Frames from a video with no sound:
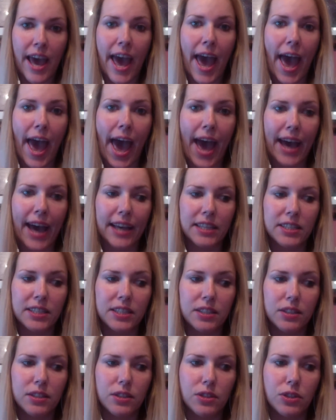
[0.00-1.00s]
has
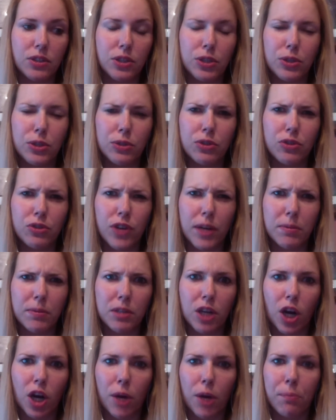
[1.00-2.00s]
2 grams
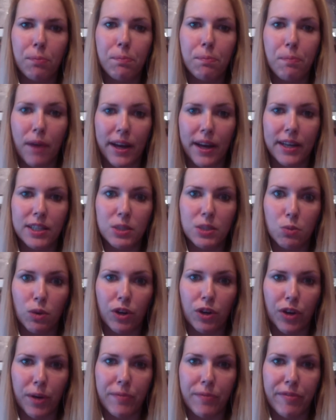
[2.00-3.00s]
of carb minus
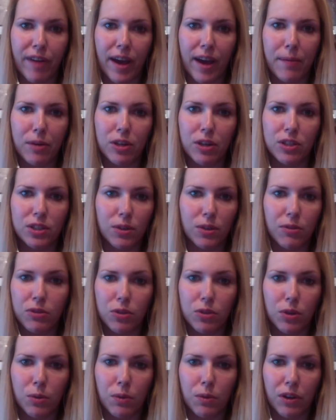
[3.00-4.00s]
1 gram fiber, so it was
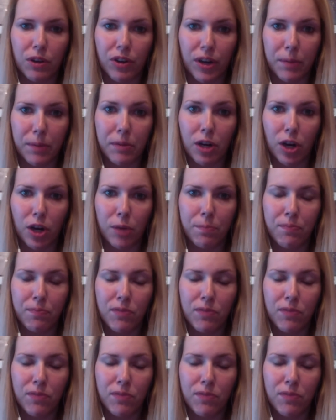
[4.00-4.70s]
only 1 gram carb.